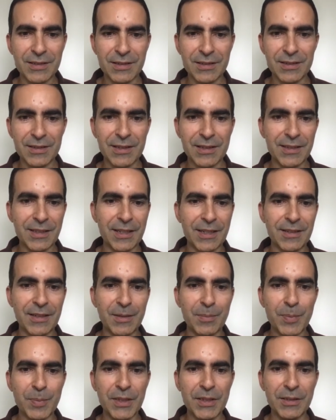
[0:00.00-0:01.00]
say,
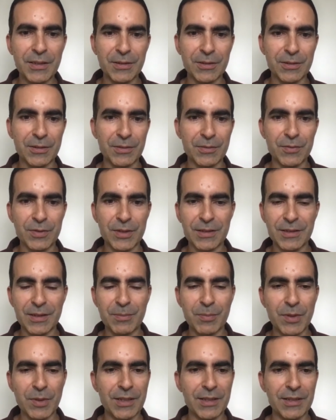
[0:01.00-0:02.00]
NLP, or, for
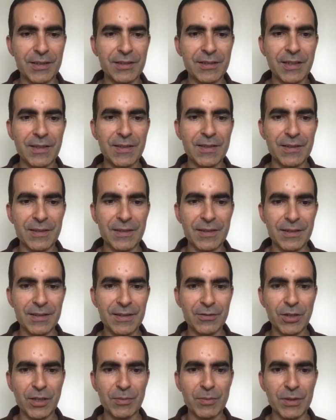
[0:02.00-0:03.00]
example, like tasks
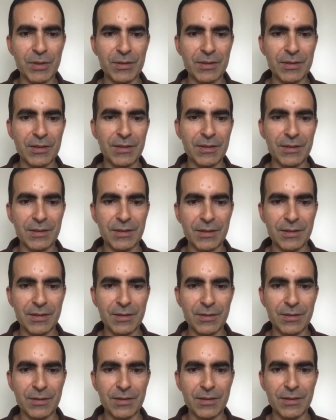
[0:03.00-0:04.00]
described
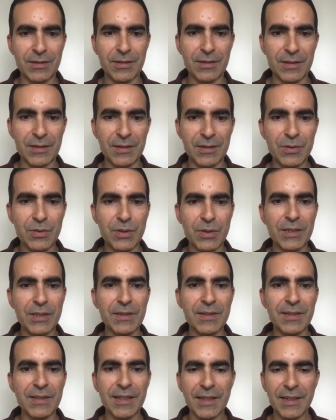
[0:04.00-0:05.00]
in
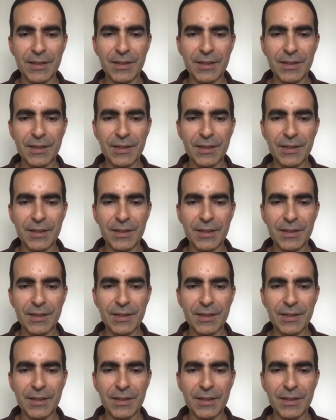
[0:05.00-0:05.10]
strings,